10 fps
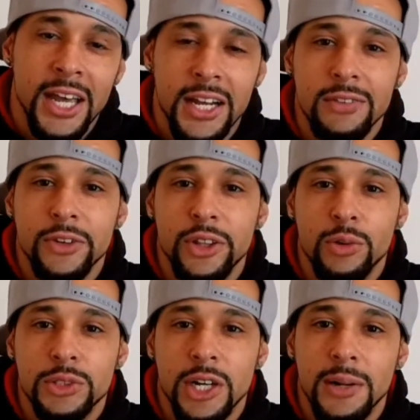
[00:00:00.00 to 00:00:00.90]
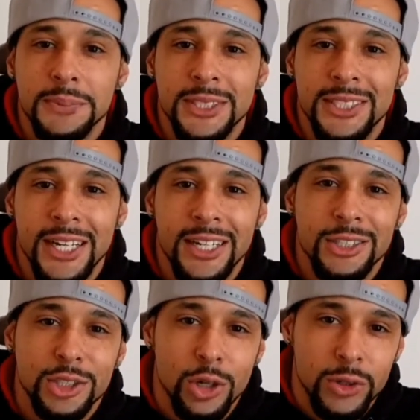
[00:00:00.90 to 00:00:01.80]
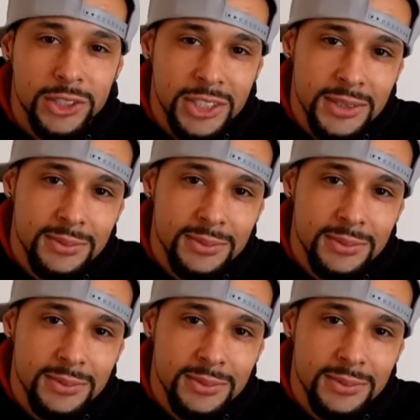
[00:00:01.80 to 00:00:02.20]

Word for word: and everything was up to date, so it